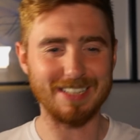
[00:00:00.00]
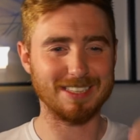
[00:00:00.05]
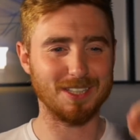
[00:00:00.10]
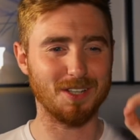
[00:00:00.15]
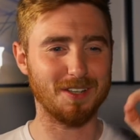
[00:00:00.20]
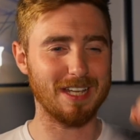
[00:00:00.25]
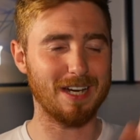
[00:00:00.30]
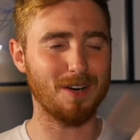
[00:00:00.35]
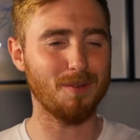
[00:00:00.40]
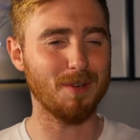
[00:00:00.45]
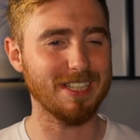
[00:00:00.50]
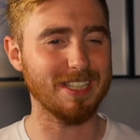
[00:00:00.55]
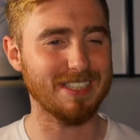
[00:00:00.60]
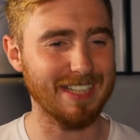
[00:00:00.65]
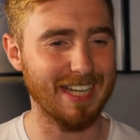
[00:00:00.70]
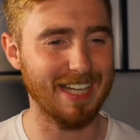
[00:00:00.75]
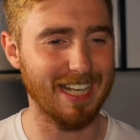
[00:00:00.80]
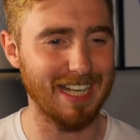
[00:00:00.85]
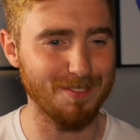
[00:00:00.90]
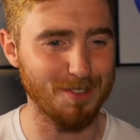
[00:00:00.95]
So without
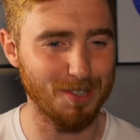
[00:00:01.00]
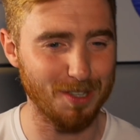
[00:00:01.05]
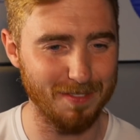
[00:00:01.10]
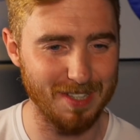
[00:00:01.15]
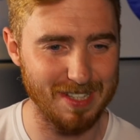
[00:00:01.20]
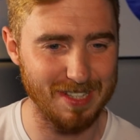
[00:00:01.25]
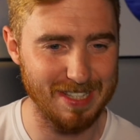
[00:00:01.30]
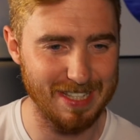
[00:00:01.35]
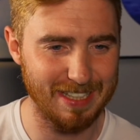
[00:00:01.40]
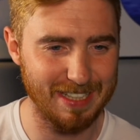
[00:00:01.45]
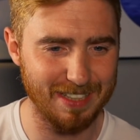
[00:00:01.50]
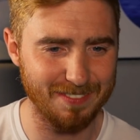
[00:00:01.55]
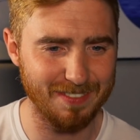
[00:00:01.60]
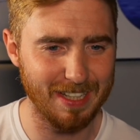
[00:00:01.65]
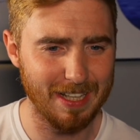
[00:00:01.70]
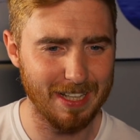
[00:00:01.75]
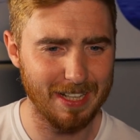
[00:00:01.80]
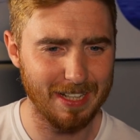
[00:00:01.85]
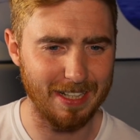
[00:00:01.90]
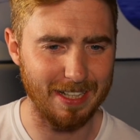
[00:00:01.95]
wasting any more of your time,
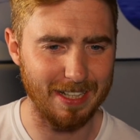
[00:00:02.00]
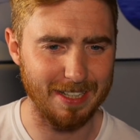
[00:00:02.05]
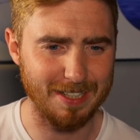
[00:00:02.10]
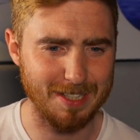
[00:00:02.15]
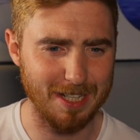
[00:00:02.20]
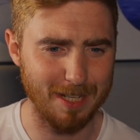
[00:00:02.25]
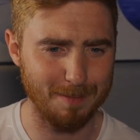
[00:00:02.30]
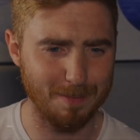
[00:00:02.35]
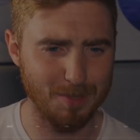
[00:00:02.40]
let's jump